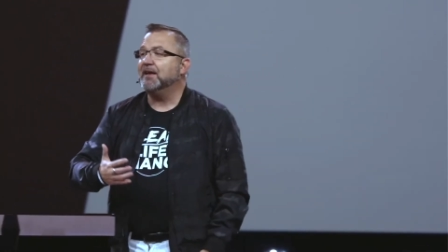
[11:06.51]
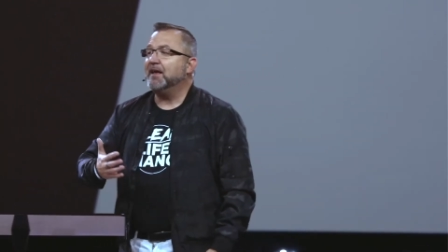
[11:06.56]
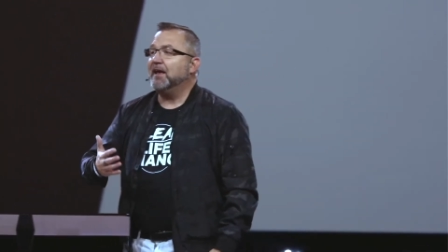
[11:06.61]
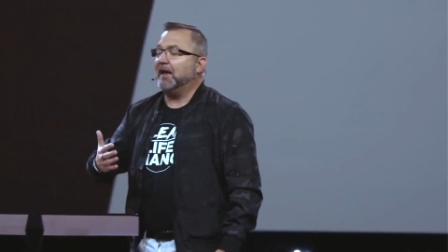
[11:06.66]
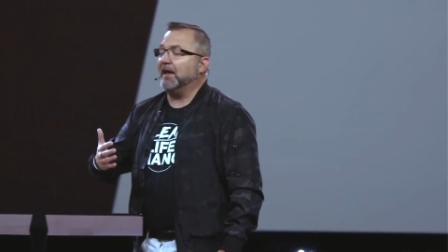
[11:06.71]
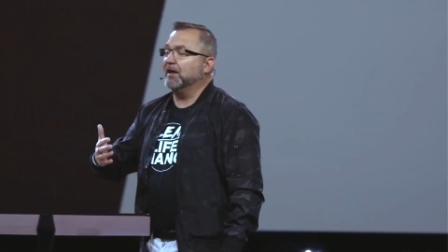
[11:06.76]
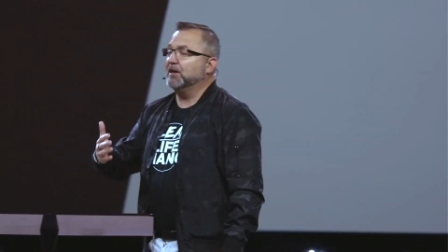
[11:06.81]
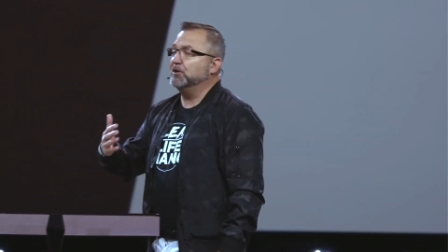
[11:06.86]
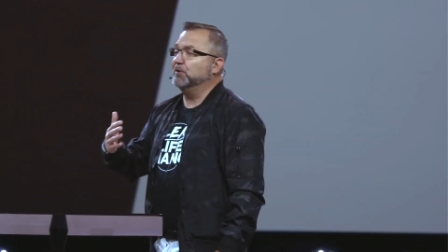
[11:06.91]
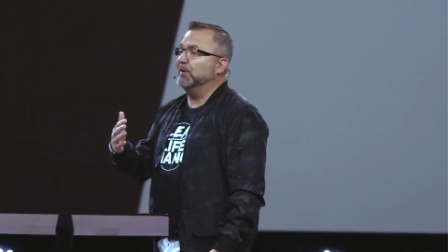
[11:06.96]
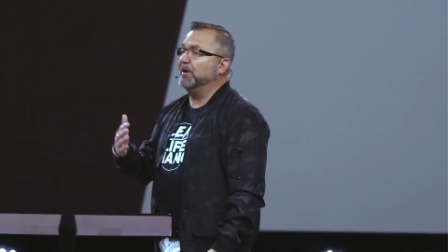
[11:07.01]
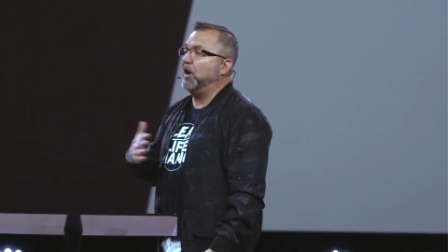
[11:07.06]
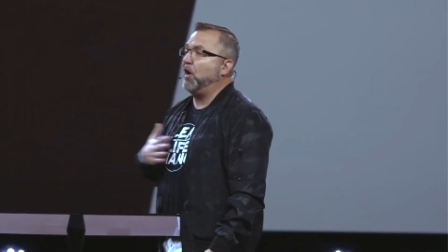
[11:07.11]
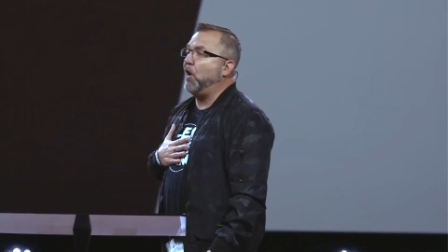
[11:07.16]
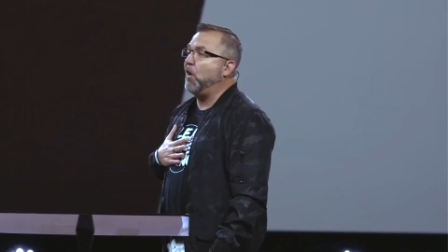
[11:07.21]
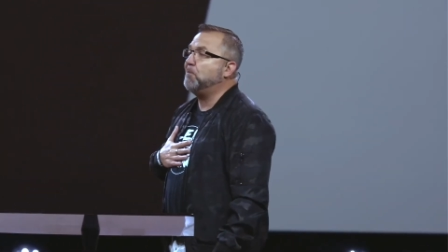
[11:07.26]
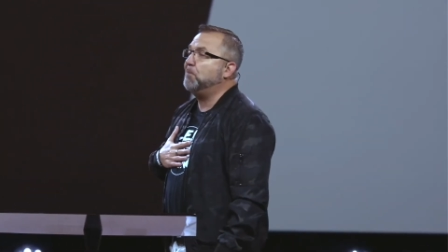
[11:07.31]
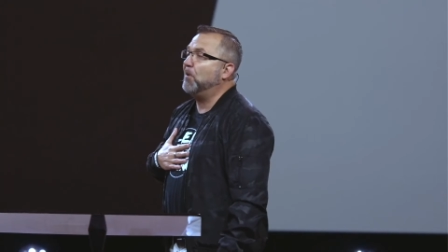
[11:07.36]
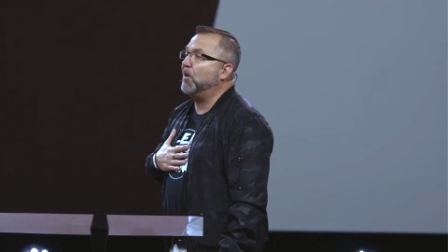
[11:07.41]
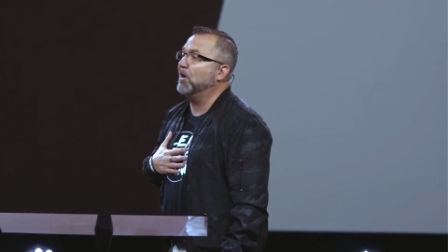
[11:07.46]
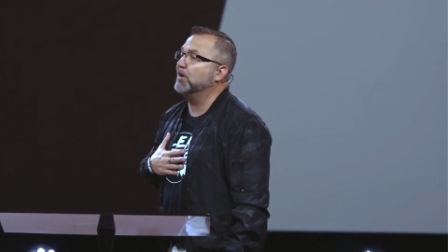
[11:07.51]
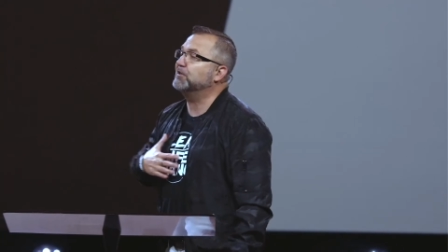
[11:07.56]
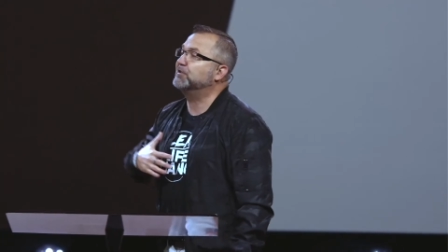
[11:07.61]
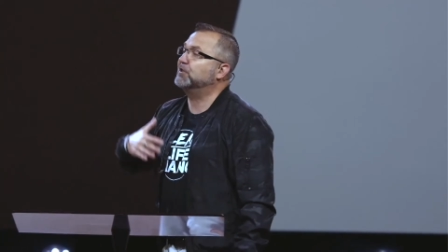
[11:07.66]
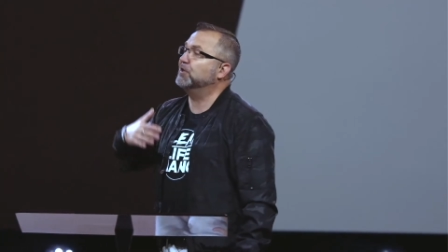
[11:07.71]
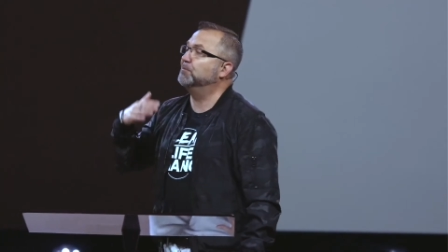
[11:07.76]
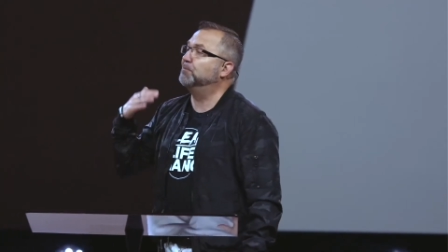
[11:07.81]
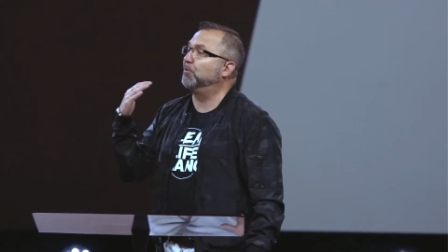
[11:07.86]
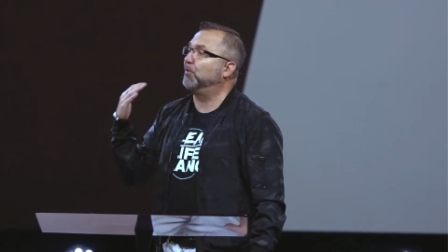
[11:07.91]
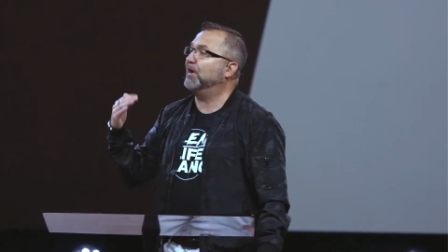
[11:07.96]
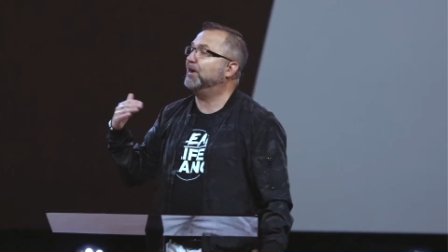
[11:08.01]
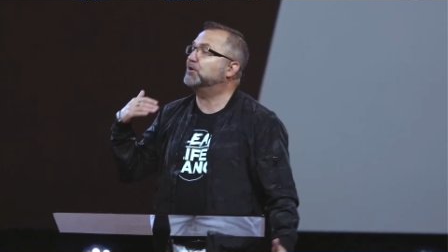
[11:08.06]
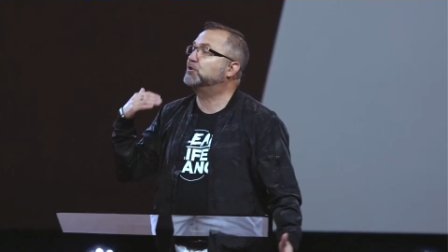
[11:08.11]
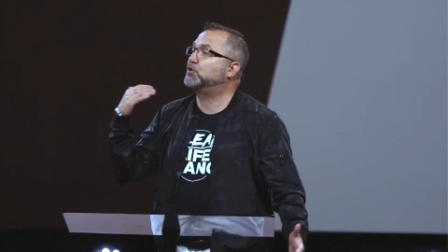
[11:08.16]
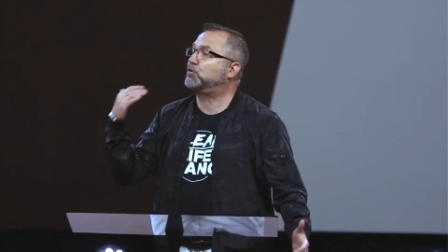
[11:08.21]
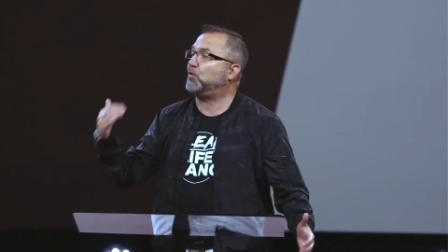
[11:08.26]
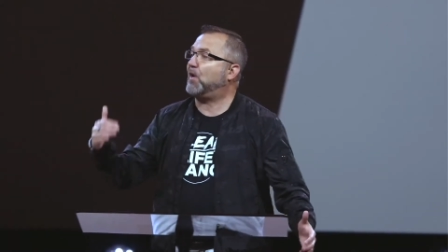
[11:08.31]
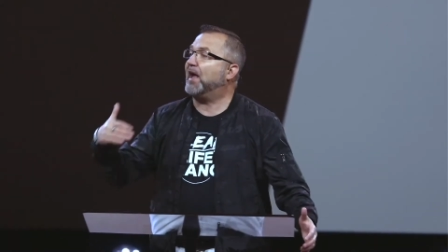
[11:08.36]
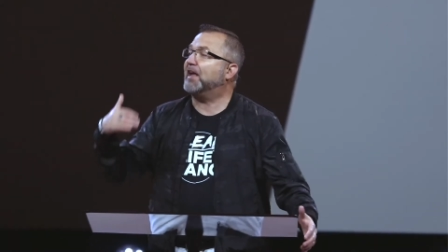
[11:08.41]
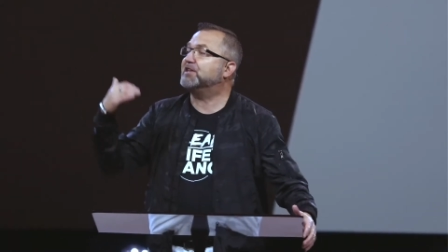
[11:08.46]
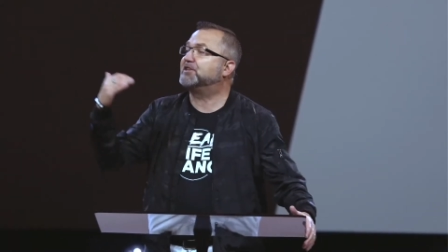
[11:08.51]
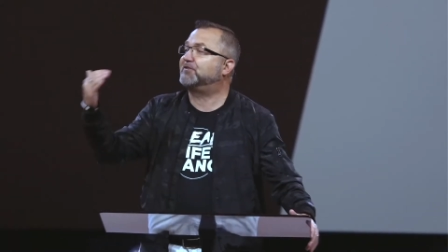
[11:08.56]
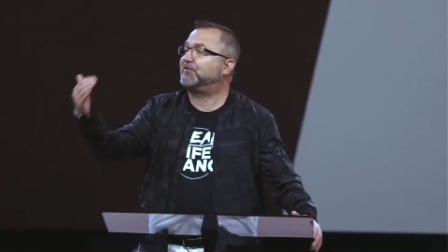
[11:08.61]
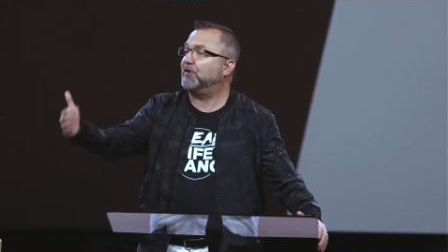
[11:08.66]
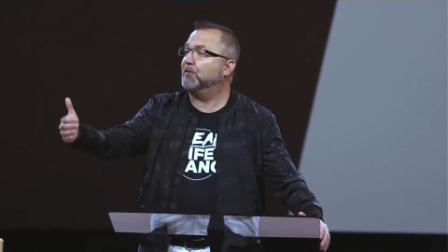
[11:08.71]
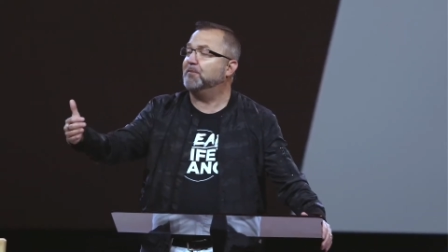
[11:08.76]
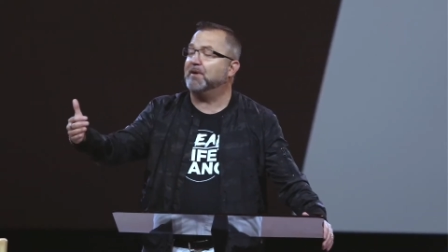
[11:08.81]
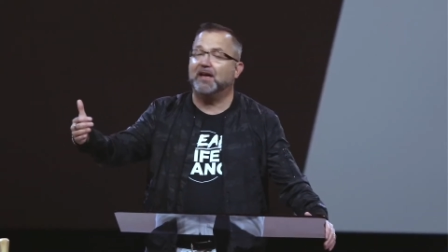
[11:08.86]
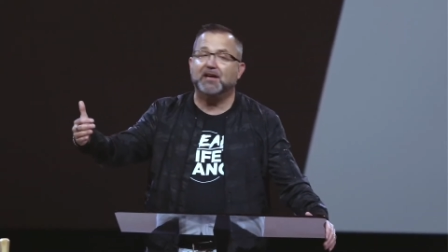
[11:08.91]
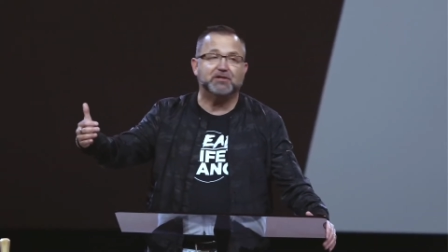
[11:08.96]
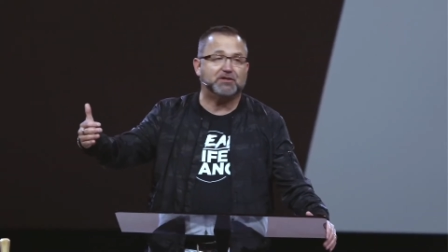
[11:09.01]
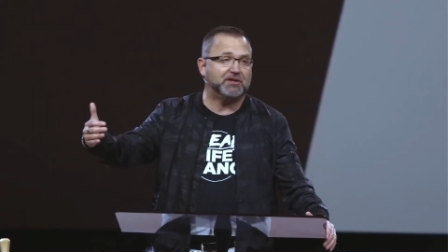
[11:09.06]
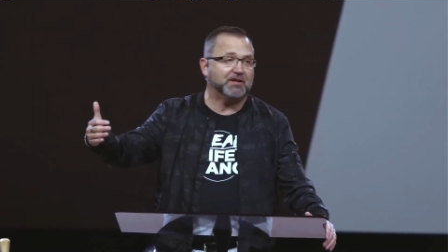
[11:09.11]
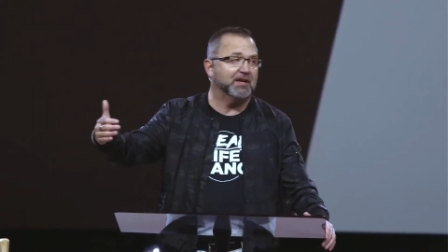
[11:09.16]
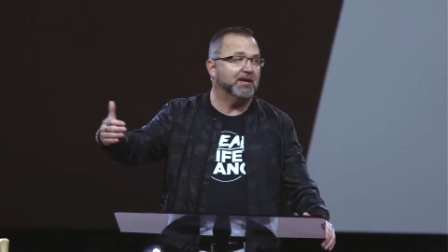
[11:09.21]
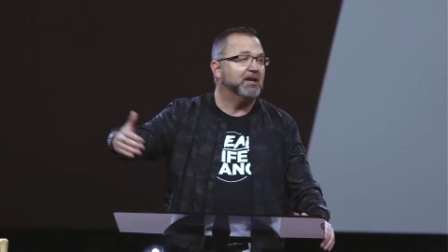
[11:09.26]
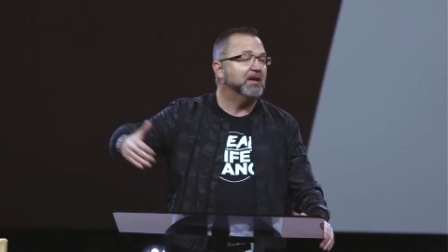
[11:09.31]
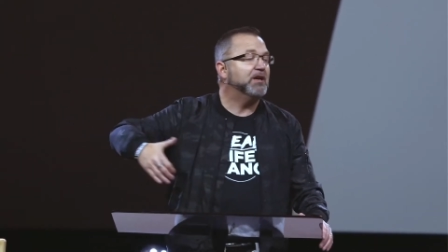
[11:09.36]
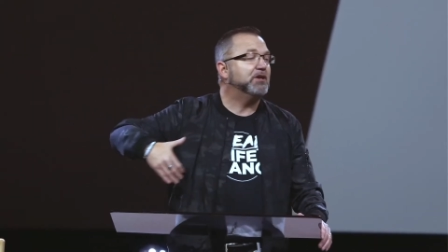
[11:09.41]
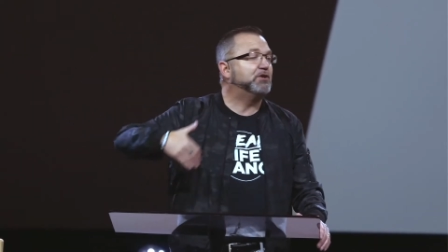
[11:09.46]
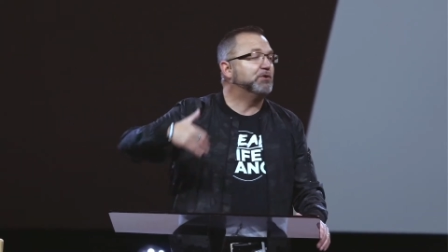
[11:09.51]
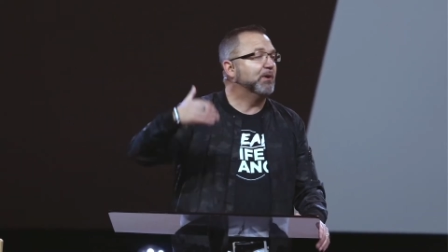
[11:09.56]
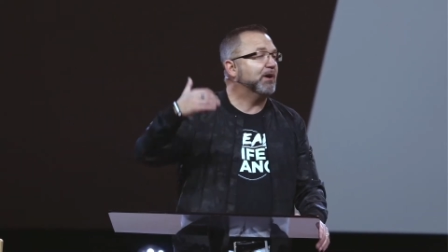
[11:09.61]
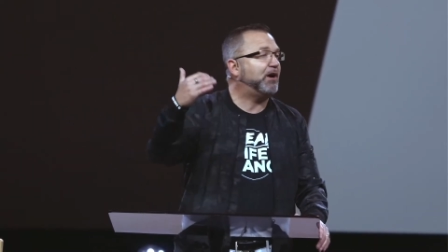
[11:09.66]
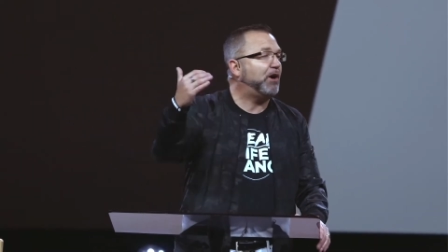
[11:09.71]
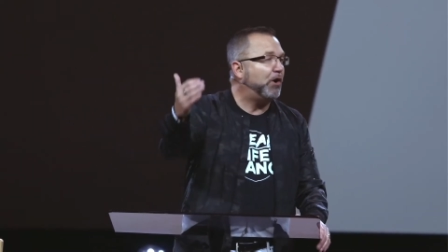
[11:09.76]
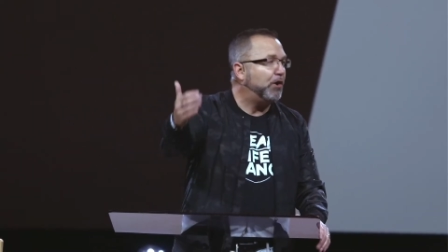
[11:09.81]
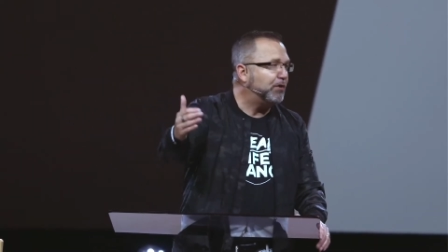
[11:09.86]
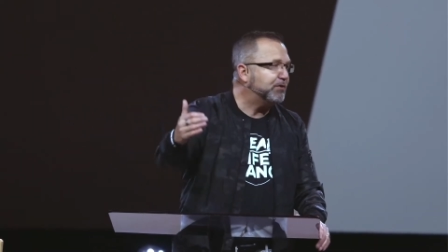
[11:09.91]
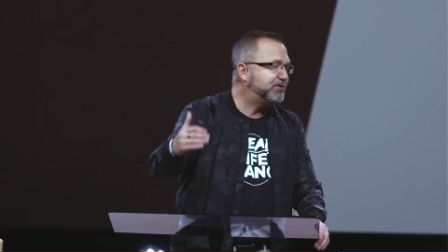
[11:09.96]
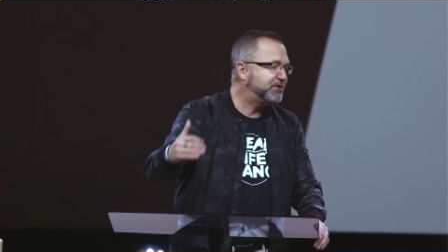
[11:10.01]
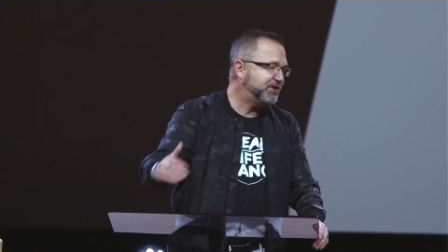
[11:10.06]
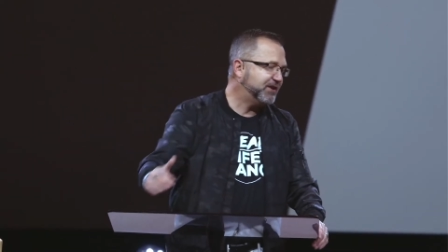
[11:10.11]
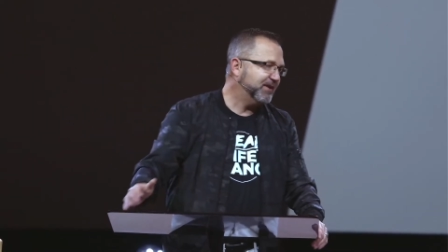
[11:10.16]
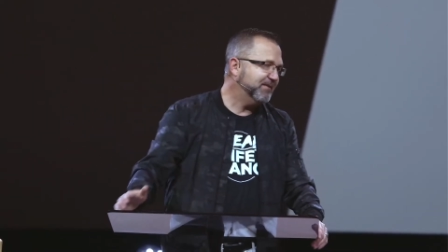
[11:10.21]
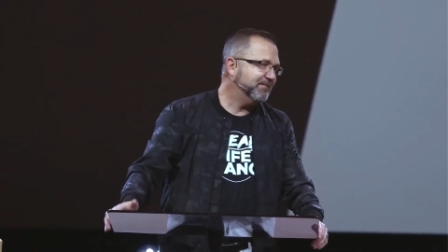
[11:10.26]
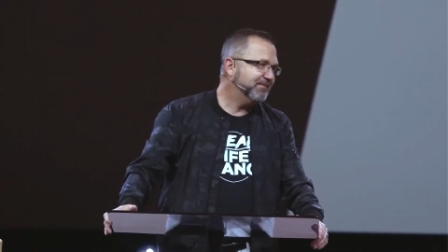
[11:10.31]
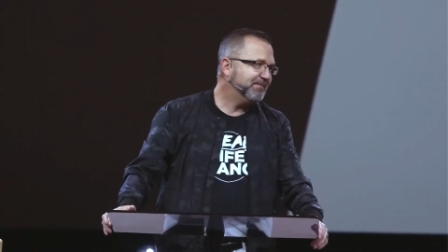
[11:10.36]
and doing our part to bring transformation to a culture.